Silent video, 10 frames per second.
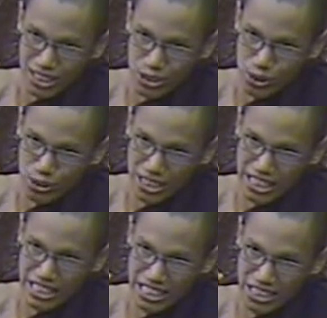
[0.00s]

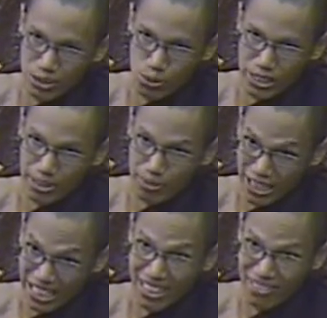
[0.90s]
associated with the
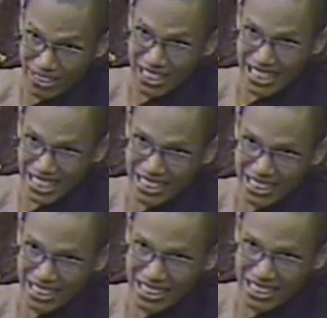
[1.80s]
pleasant feeling
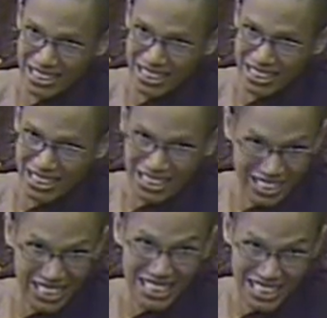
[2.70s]

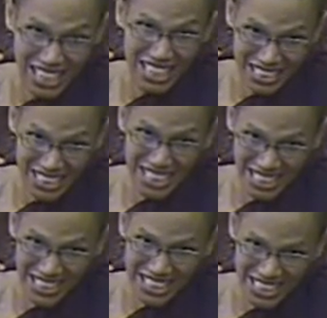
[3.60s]
in the jhana
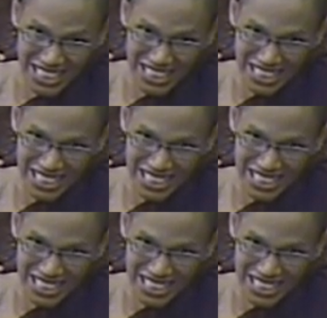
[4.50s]
stage,